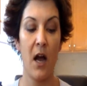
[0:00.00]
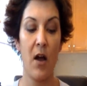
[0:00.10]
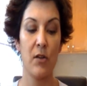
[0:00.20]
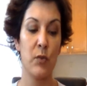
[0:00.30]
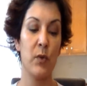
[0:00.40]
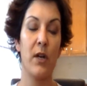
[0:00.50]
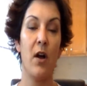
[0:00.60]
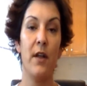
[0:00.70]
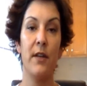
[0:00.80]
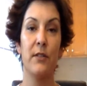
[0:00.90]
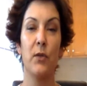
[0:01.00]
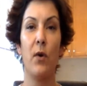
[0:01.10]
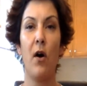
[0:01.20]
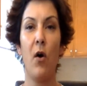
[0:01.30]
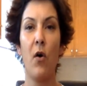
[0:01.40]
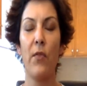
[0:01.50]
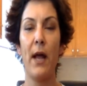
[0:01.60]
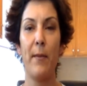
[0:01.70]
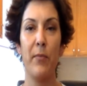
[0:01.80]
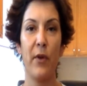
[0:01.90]
ashwagandha. So all
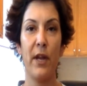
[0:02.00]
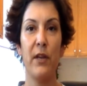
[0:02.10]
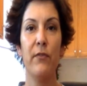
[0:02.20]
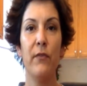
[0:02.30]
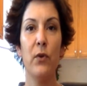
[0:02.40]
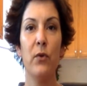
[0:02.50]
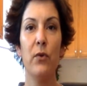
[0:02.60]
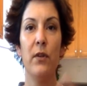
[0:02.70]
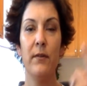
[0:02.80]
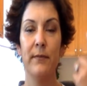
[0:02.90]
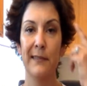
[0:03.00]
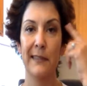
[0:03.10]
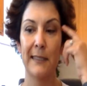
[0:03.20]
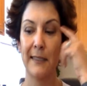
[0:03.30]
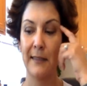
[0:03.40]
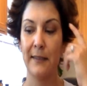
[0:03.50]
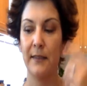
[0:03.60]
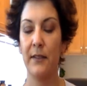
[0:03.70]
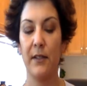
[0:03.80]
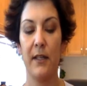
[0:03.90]
that brain food,
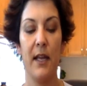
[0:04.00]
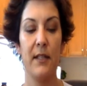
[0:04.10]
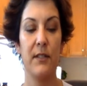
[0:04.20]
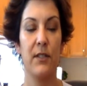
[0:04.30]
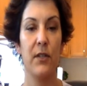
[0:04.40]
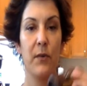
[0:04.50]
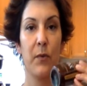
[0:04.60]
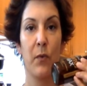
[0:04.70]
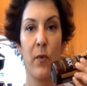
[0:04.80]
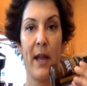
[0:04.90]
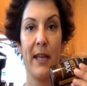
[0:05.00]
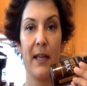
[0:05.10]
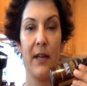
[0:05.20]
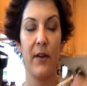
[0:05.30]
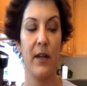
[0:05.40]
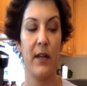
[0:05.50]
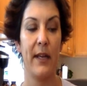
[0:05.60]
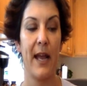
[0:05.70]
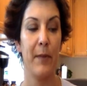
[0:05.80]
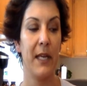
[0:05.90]
it's right here. And
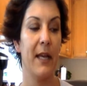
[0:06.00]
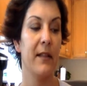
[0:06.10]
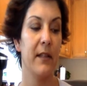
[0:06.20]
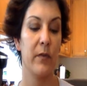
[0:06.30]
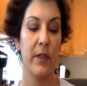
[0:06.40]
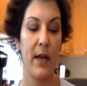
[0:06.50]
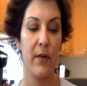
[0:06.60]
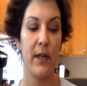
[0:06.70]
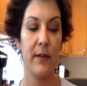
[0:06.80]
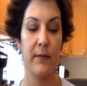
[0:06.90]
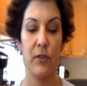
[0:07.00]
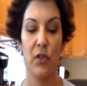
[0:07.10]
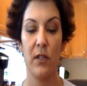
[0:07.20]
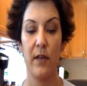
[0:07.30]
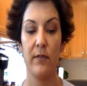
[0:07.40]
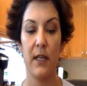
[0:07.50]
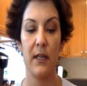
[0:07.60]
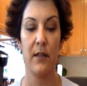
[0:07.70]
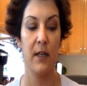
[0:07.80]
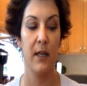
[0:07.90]
Gabby can't live without it. She loves it.